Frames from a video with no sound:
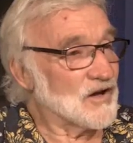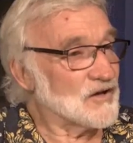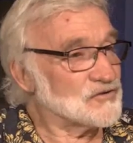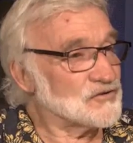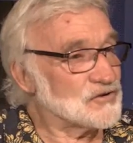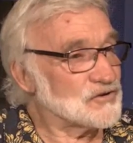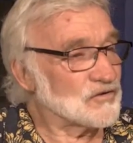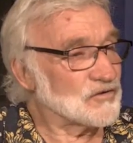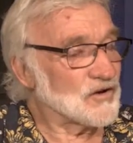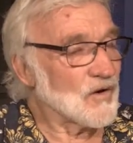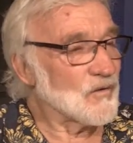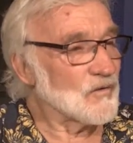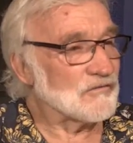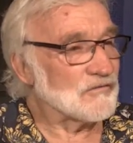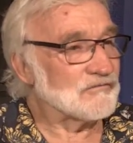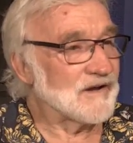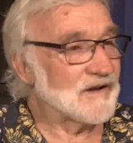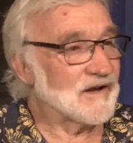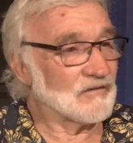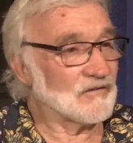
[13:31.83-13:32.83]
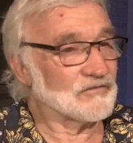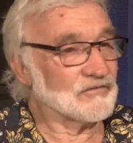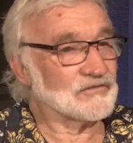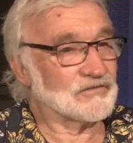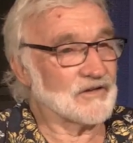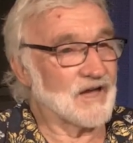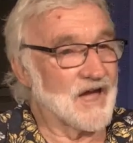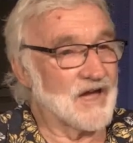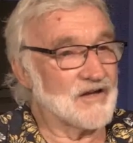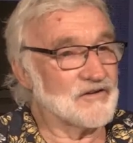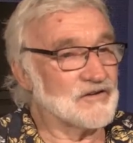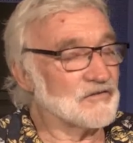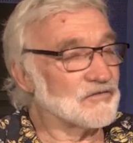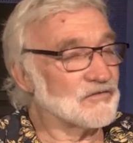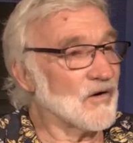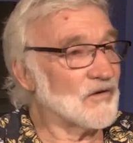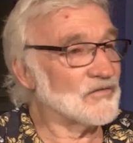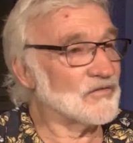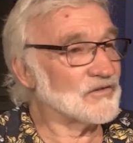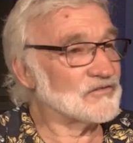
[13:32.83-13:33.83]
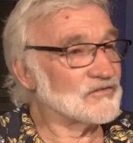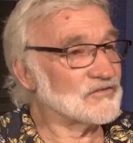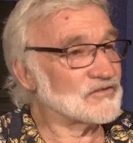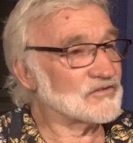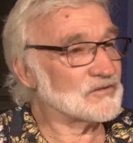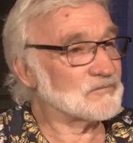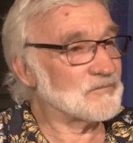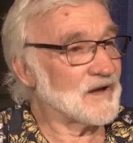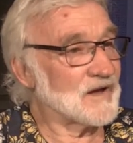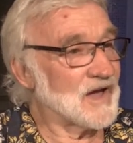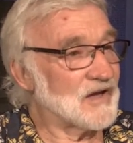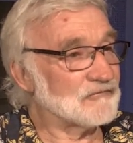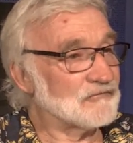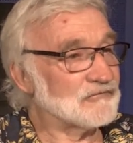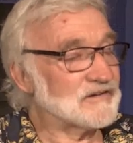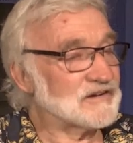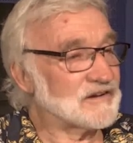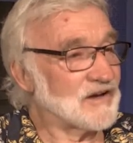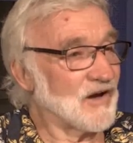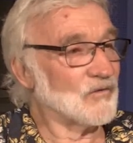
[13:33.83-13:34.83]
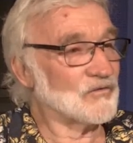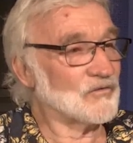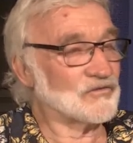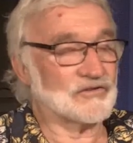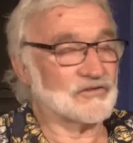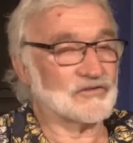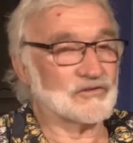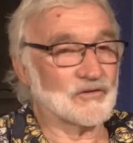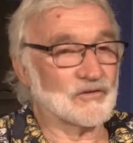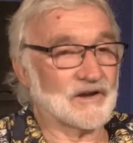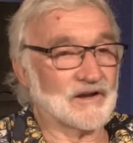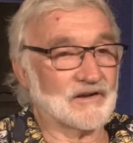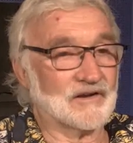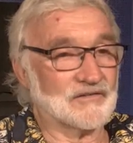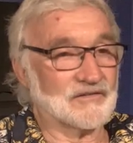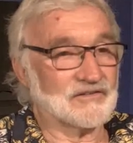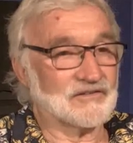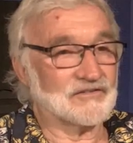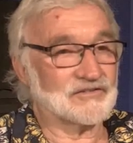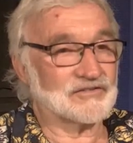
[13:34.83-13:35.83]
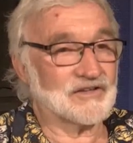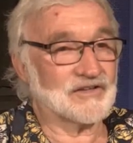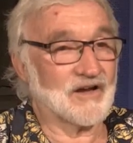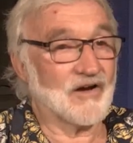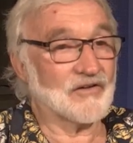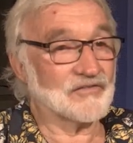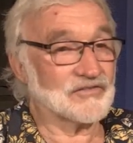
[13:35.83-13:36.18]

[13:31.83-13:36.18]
you, as you go around, you find that just about every culture is looking at these mm.